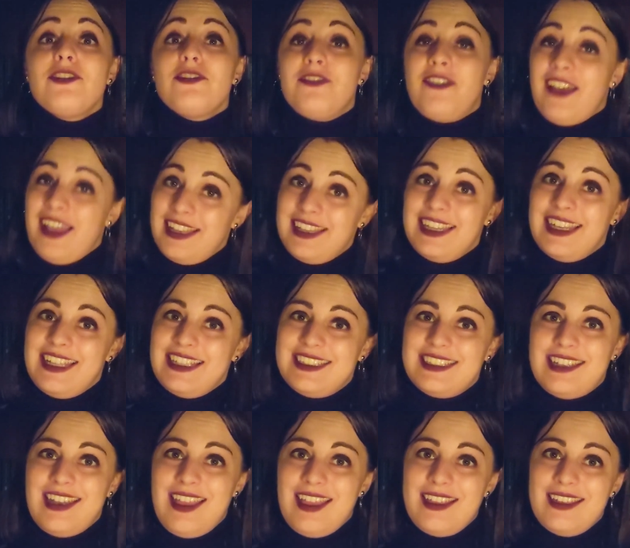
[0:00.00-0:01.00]
finally
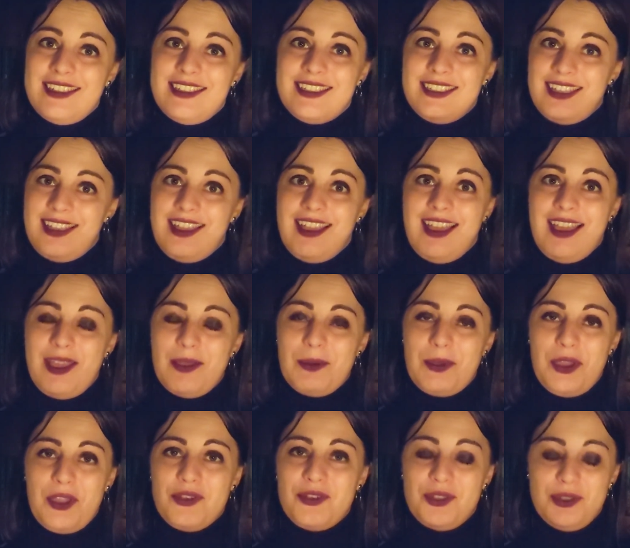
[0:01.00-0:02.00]
tonight I'm
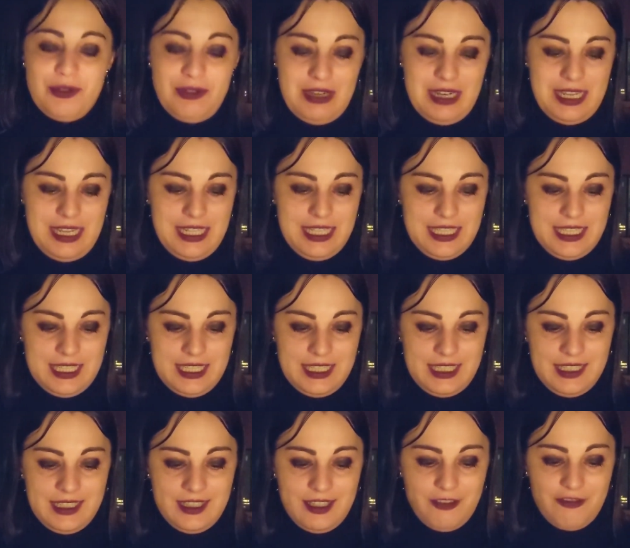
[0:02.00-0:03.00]
going to read
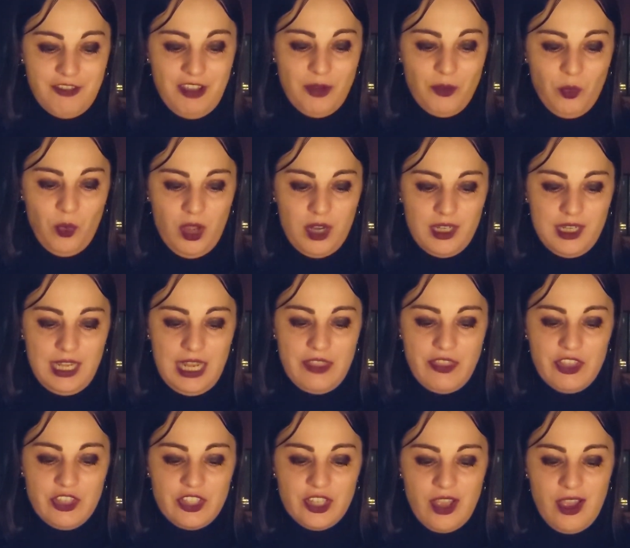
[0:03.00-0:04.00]
a fun one, In
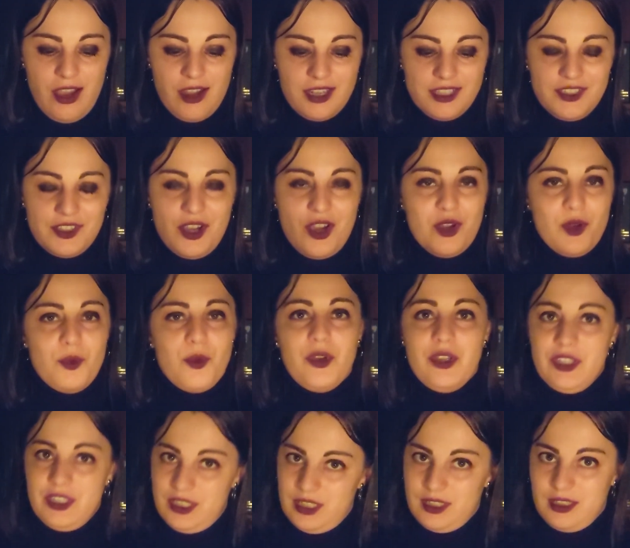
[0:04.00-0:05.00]
the Dark, Dark
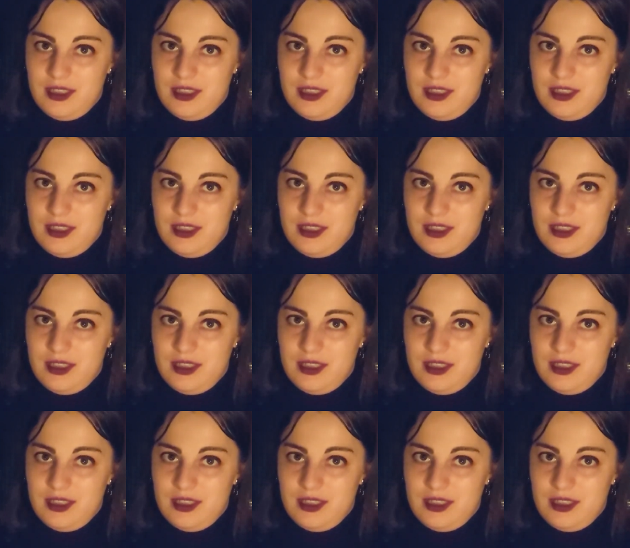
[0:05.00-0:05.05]
Wood,